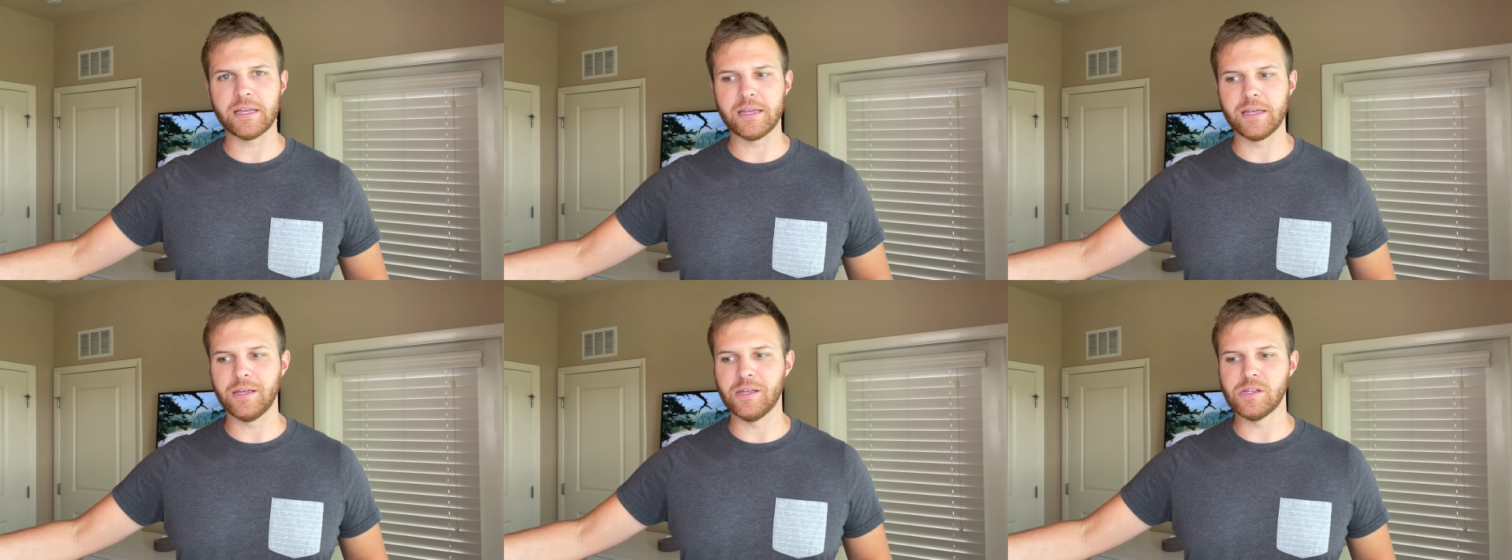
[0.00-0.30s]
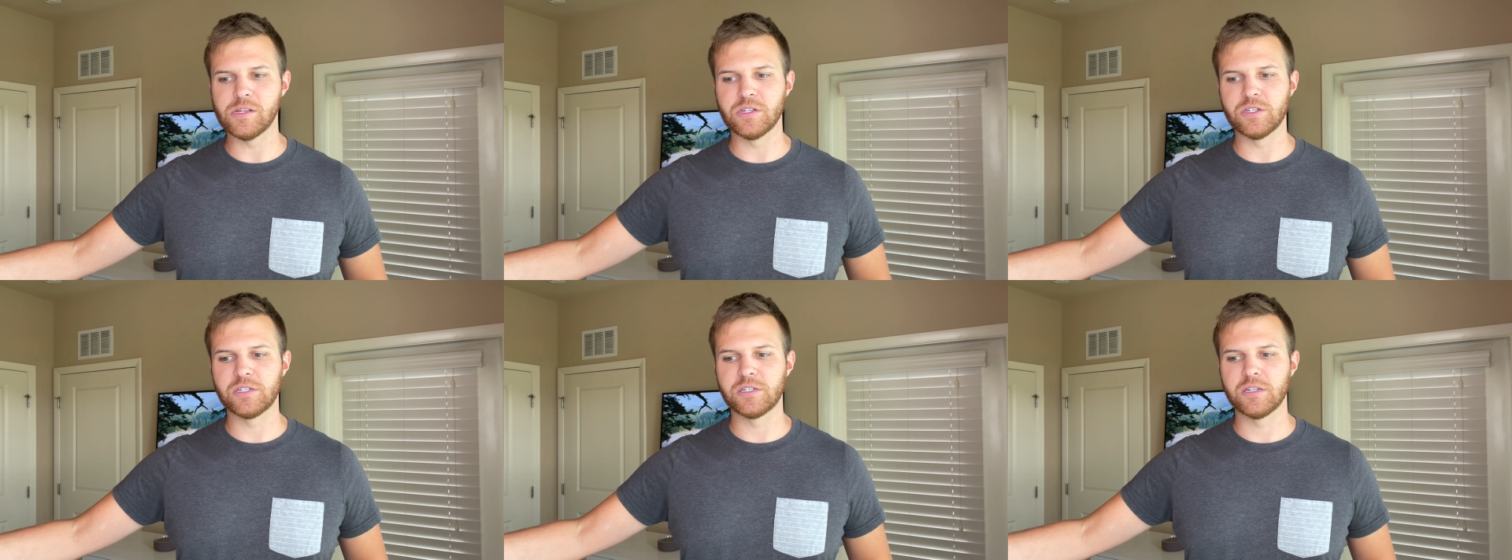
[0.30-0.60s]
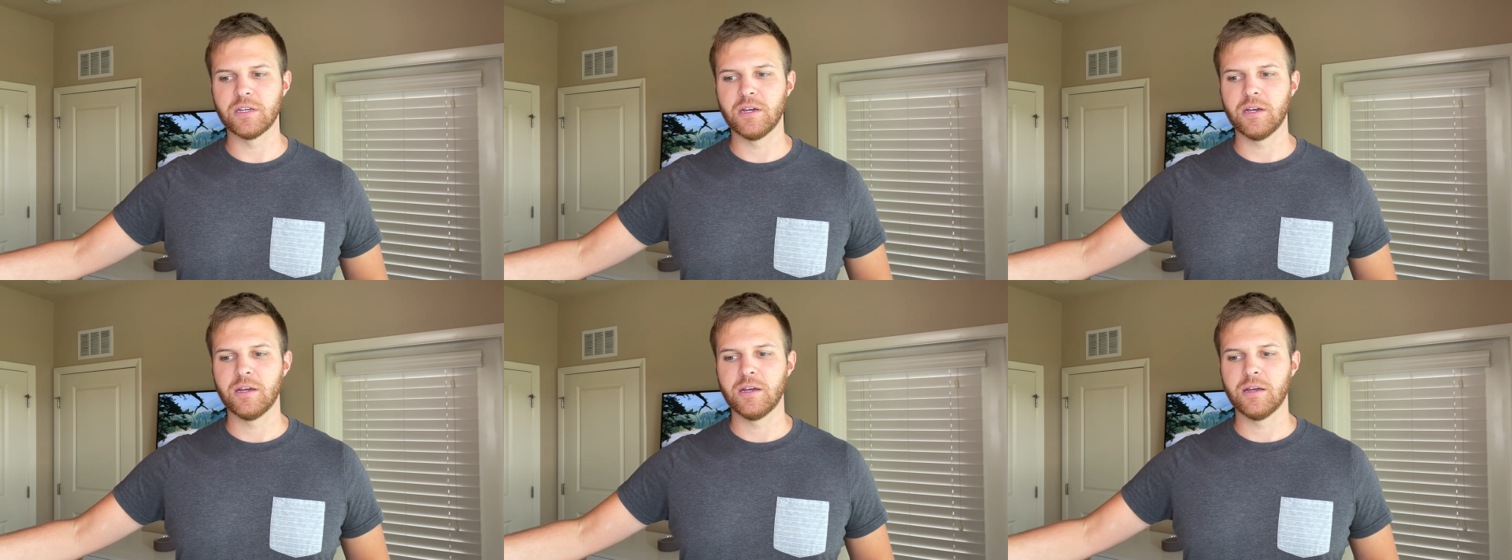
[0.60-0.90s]
is,
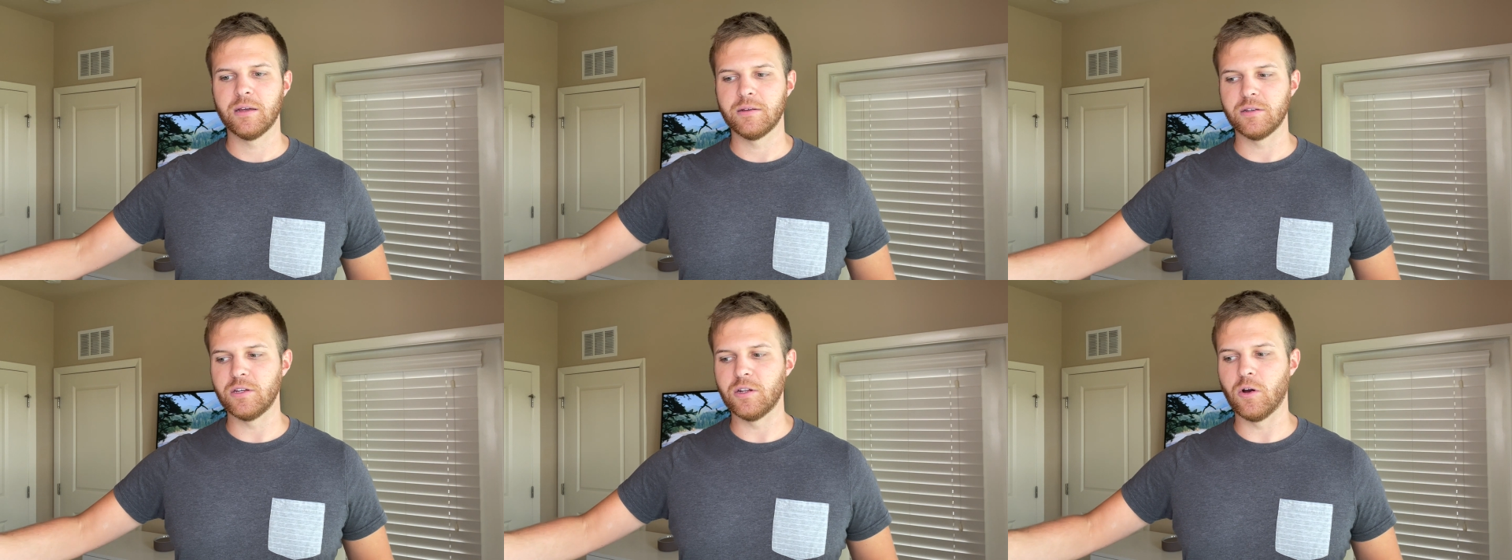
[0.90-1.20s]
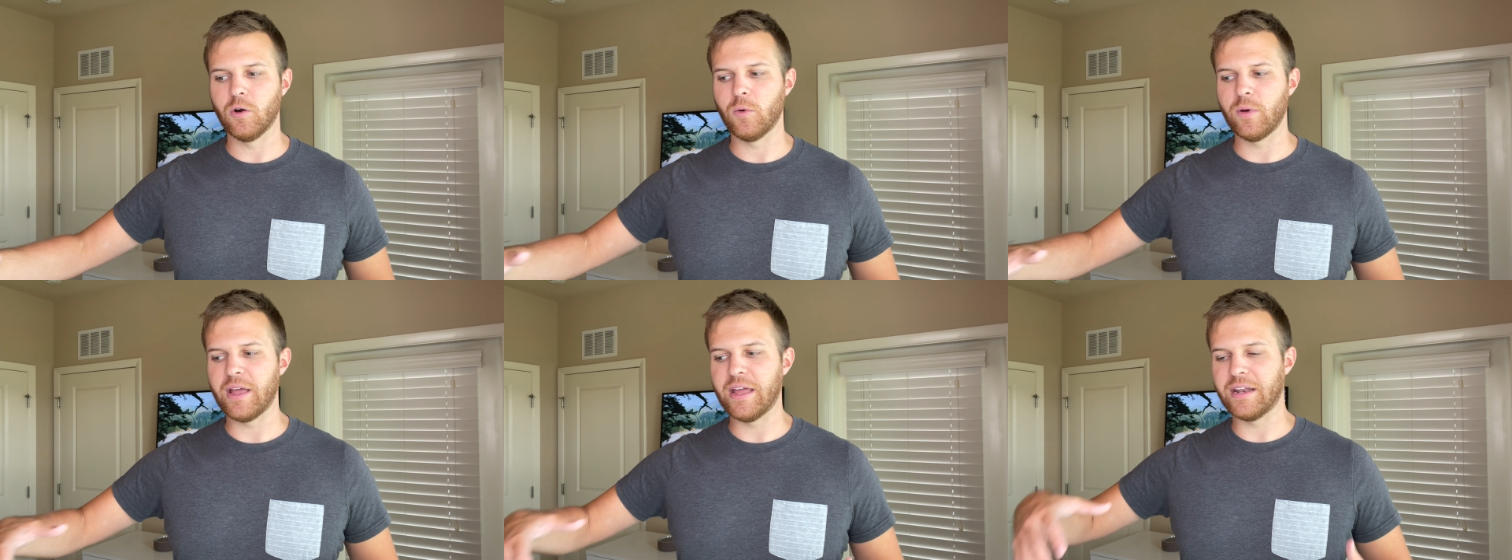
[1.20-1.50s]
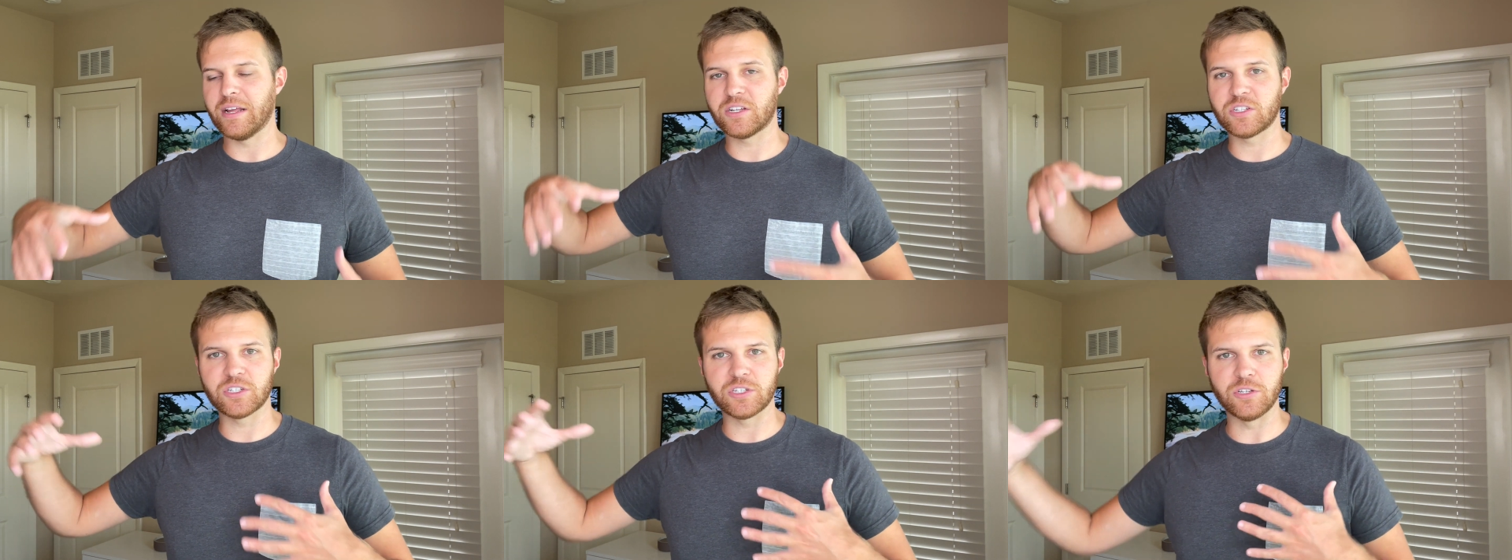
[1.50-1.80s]
an
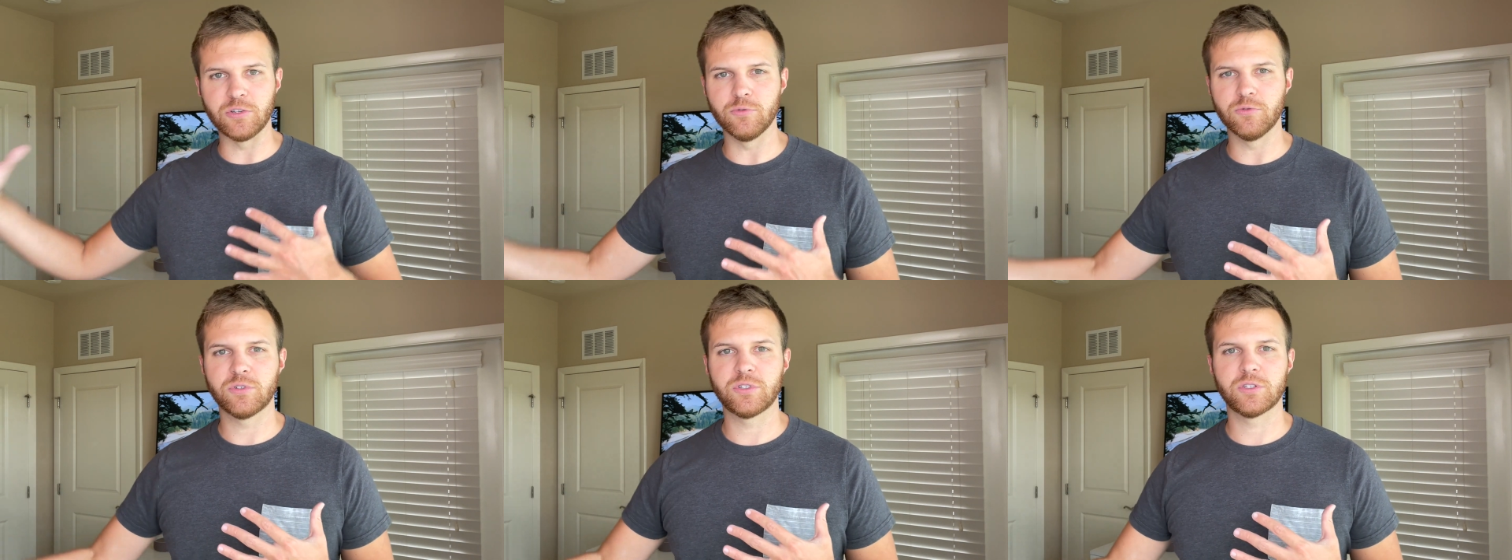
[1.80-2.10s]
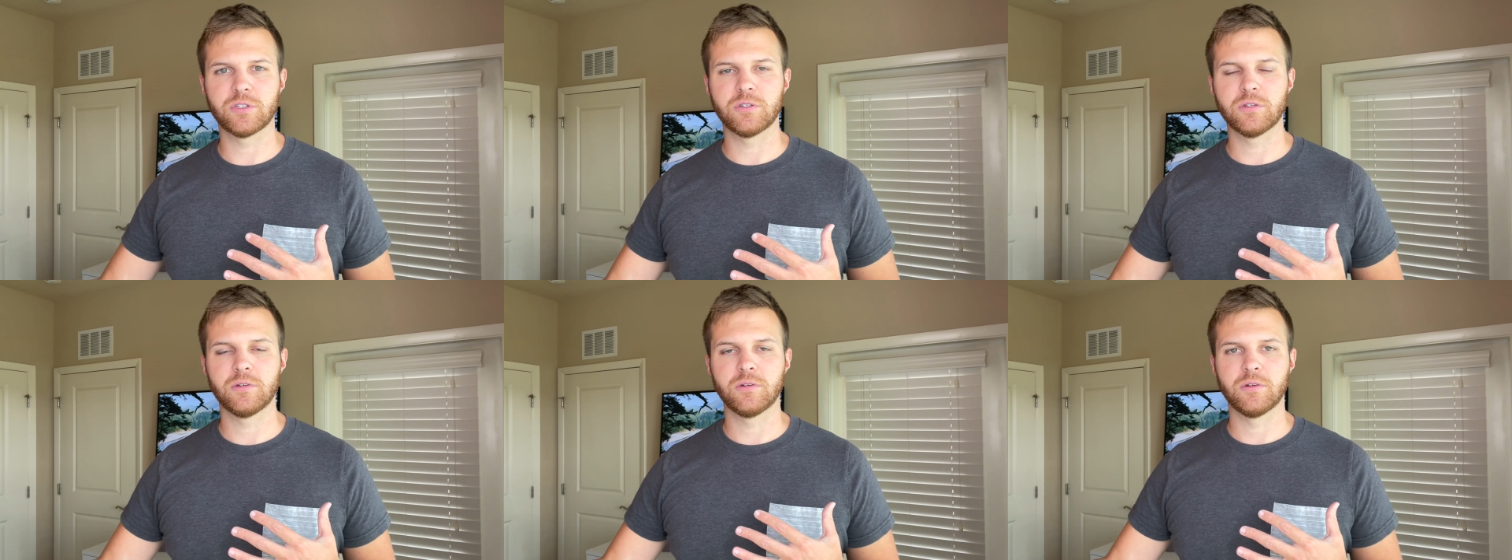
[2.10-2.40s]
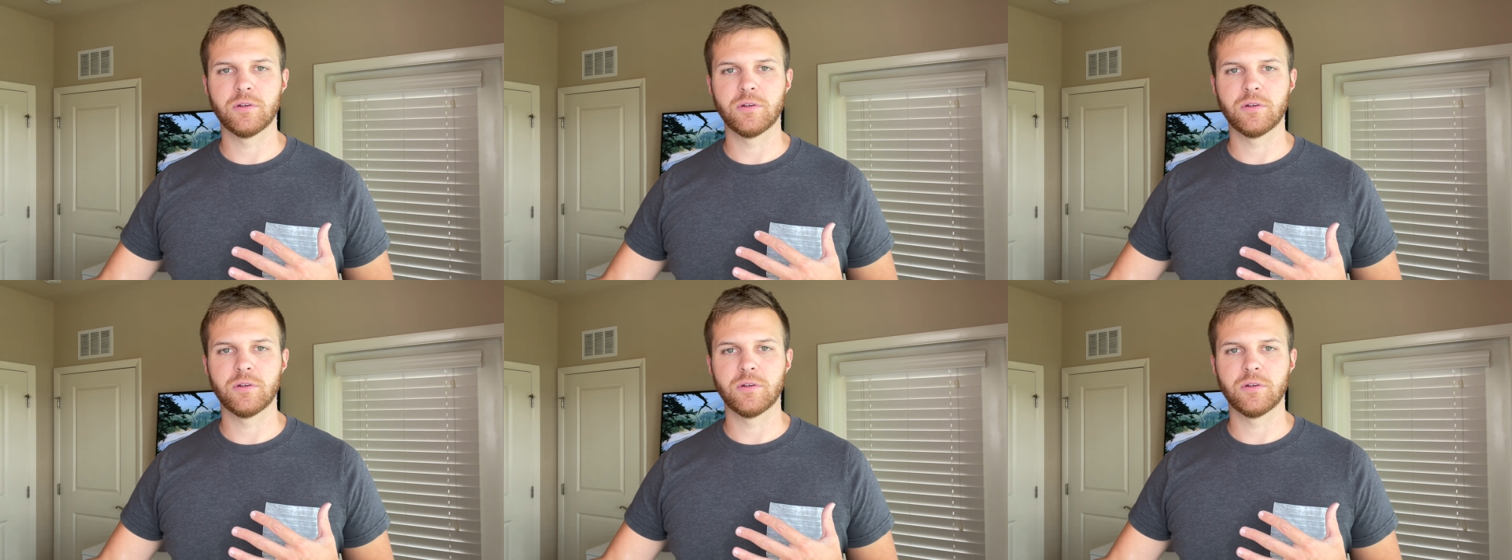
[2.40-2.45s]
excuse,